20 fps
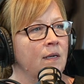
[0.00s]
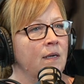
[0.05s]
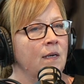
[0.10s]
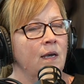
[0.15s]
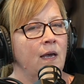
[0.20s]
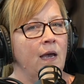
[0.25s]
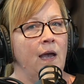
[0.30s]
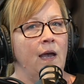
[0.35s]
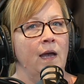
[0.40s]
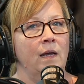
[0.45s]

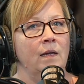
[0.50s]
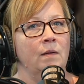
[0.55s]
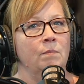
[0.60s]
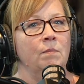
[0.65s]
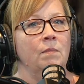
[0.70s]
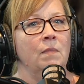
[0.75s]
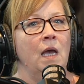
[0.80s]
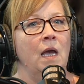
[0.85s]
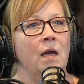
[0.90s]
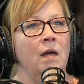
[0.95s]
Yeah.
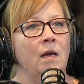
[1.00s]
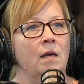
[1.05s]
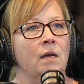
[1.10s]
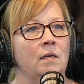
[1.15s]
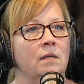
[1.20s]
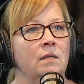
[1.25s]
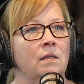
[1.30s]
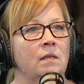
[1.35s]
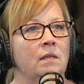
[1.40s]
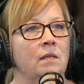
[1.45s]
And
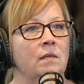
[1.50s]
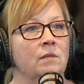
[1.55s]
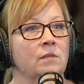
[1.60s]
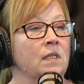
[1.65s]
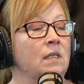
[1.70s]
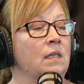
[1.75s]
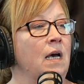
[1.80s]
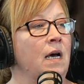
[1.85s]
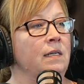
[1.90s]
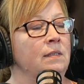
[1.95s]
there's a
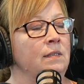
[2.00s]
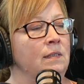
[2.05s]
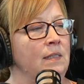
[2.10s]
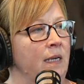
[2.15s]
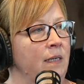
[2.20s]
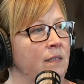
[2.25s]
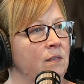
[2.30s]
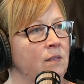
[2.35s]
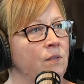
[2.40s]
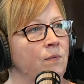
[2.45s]
lot of
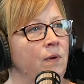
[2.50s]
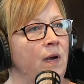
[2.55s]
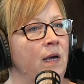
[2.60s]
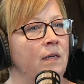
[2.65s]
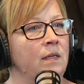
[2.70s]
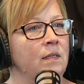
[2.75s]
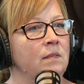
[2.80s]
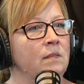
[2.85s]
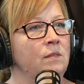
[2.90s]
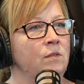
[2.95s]
science around
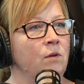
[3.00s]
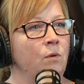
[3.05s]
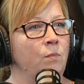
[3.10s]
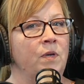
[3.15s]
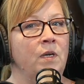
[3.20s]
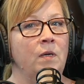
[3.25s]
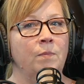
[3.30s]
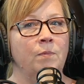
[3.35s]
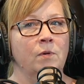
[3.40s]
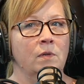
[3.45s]
it. And so
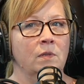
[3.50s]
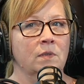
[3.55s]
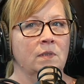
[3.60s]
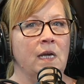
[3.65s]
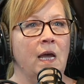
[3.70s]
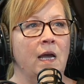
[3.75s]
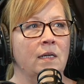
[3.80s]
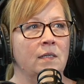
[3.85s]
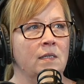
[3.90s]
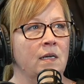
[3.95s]
people
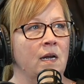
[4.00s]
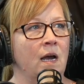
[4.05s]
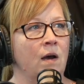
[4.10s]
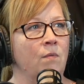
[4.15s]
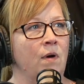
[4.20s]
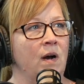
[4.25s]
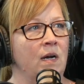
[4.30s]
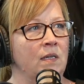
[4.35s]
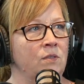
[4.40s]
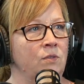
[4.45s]
tend to not
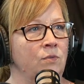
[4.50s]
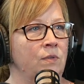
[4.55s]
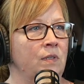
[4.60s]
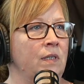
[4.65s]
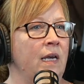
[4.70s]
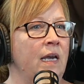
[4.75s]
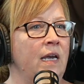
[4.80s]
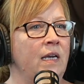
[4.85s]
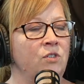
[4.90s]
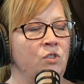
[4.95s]
want to
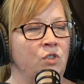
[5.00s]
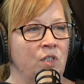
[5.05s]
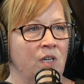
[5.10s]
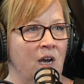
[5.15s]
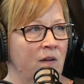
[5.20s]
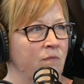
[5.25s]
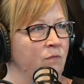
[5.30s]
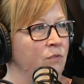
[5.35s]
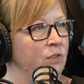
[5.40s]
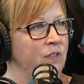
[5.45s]
engage in
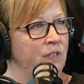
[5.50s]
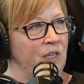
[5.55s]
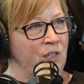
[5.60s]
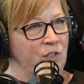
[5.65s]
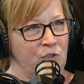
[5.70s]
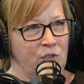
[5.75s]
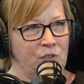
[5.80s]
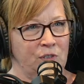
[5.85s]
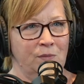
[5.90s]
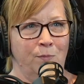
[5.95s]

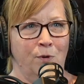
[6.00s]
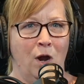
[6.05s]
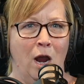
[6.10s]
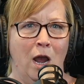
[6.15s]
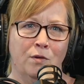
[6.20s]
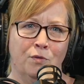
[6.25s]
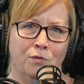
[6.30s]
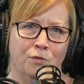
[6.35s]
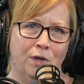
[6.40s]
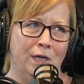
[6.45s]
conversations
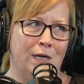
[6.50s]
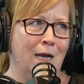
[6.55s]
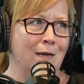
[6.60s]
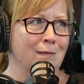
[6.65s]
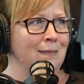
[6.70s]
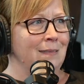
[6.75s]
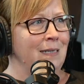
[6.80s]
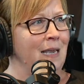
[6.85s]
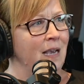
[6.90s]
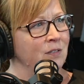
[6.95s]
around
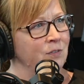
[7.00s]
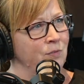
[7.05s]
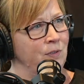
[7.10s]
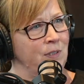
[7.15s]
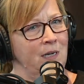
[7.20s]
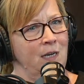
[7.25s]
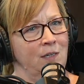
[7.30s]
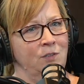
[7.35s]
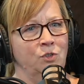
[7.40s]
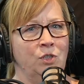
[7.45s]
greenhouse gas
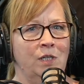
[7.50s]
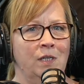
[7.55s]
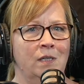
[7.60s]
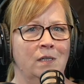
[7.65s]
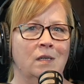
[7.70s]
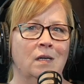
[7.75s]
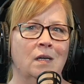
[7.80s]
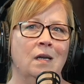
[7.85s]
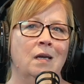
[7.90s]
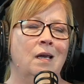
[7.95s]

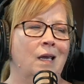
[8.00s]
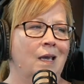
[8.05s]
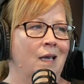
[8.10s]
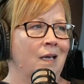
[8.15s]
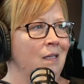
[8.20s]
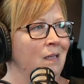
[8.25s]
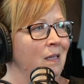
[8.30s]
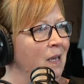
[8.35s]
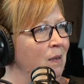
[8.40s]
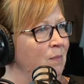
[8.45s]
reduction
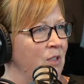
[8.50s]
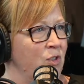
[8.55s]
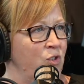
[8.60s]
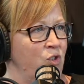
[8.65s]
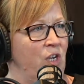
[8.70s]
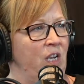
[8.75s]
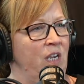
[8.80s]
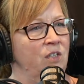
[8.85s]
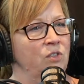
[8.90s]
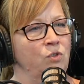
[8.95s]
and climate
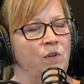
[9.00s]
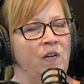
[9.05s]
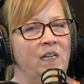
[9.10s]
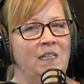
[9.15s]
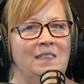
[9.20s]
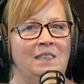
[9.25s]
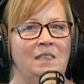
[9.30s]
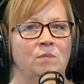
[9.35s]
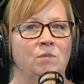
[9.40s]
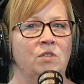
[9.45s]
change, right?
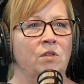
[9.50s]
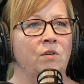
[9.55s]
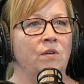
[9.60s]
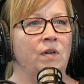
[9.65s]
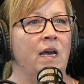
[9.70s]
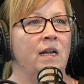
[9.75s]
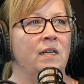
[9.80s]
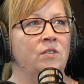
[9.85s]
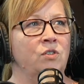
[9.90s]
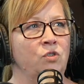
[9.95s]
It seems so
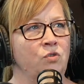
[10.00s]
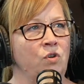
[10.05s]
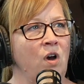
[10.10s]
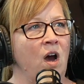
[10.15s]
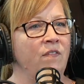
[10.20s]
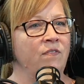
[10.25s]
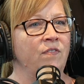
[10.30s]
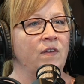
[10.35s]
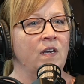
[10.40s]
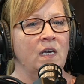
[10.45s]

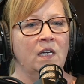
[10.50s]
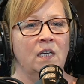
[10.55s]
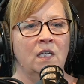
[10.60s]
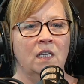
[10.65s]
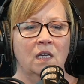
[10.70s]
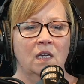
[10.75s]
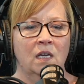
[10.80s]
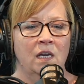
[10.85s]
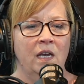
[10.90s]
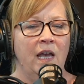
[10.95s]
catastrophic
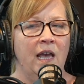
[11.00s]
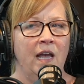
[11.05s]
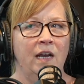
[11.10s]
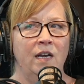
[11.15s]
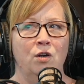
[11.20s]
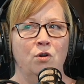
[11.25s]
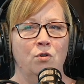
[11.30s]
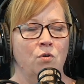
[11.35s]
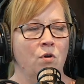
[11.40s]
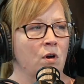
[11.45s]
and
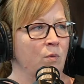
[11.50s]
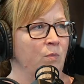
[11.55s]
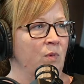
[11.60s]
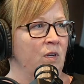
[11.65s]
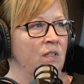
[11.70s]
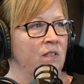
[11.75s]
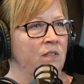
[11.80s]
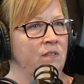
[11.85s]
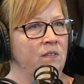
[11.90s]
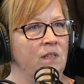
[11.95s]

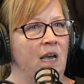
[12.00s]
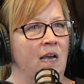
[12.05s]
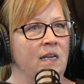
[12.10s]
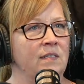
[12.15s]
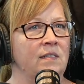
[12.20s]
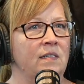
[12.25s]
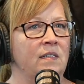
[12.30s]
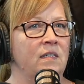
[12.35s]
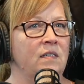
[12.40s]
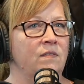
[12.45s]
enormous as
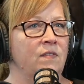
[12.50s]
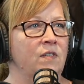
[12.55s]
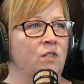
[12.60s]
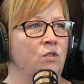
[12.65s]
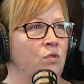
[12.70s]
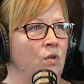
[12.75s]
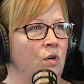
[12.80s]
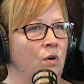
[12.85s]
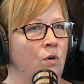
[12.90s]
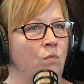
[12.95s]
an
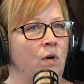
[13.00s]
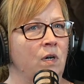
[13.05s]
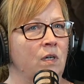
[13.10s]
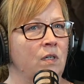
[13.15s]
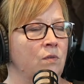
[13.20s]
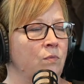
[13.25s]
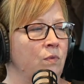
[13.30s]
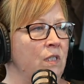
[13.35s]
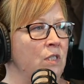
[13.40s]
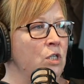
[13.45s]
individual. What
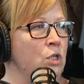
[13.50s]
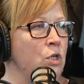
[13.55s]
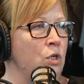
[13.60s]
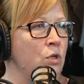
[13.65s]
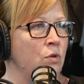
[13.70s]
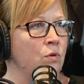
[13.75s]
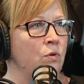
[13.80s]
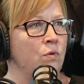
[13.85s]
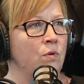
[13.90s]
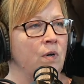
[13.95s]
could we
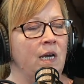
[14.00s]
do?